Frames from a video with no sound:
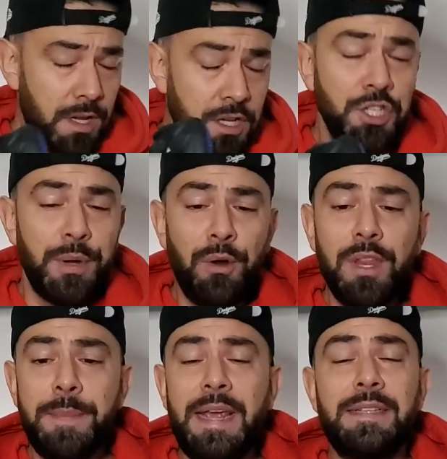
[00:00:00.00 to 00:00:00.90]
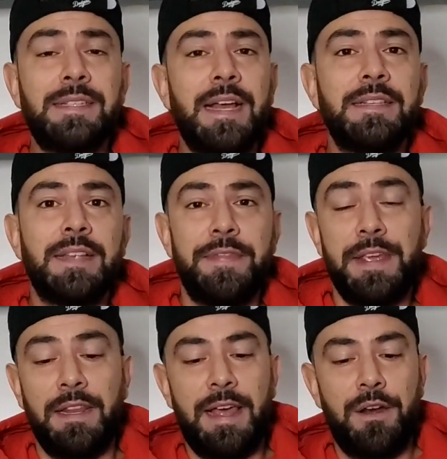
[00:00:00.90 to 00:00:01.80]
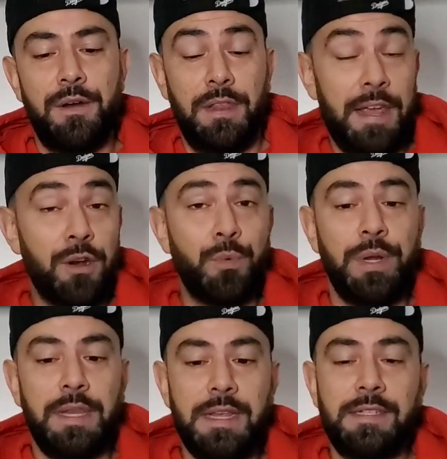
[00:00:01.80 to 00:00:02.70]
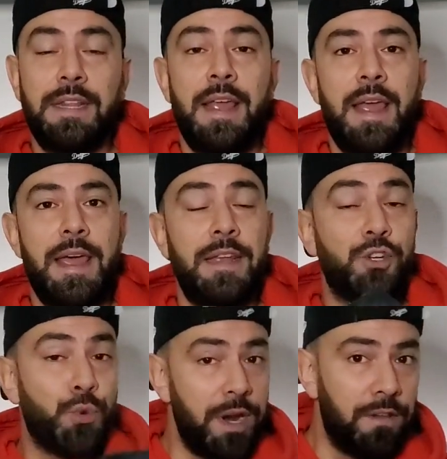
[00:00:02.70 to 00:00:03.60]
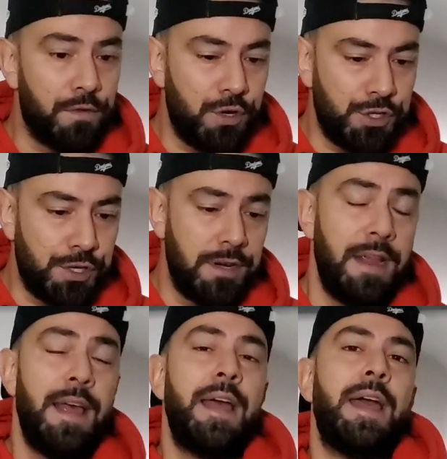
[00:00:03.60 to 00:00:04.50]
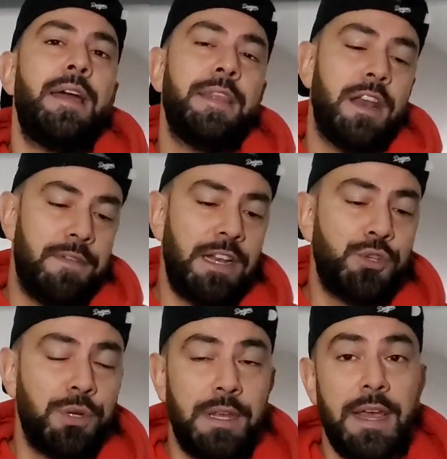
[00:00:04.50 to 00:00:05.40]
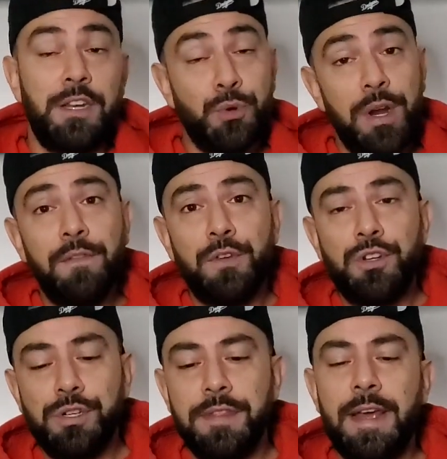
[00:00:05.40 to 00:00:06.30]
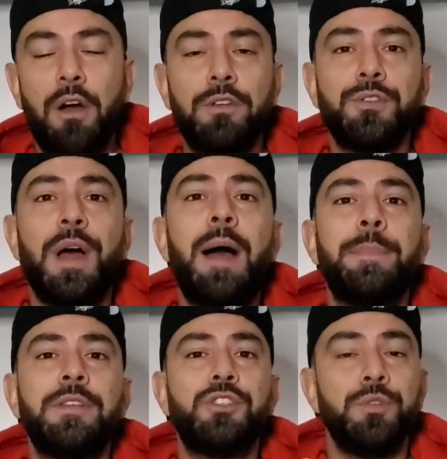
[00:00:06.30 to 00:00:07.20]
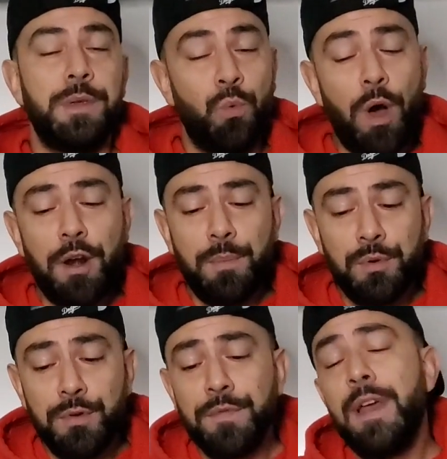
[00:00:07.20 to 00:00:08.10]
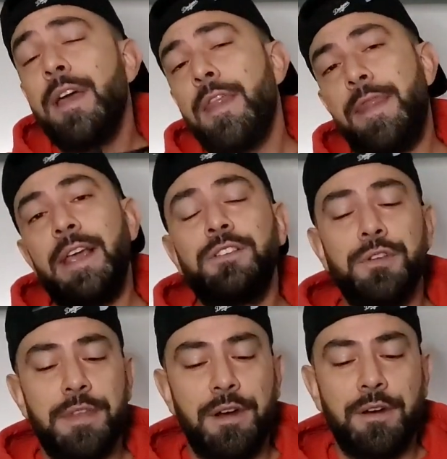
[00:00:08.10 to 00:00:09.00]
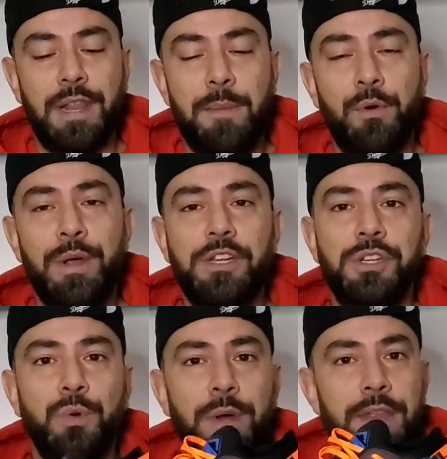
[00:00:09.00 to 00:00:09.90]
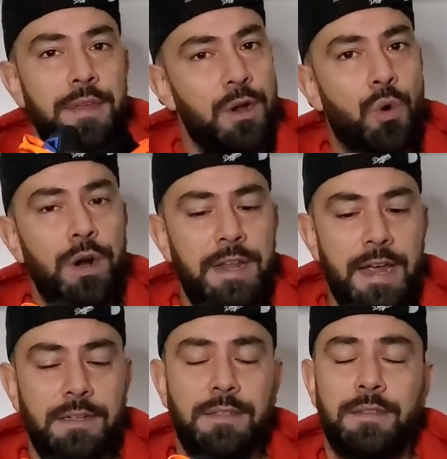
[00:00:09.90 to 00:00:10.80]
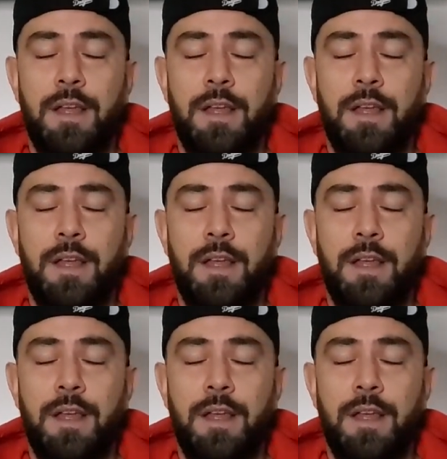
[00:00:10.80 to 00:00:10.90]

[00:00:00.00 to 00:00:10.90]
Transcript: So it only made sense that they later released a trail version, and then eventually a trail version that also happens to be waterproof, thanks to their collaboration with GORE-TEX.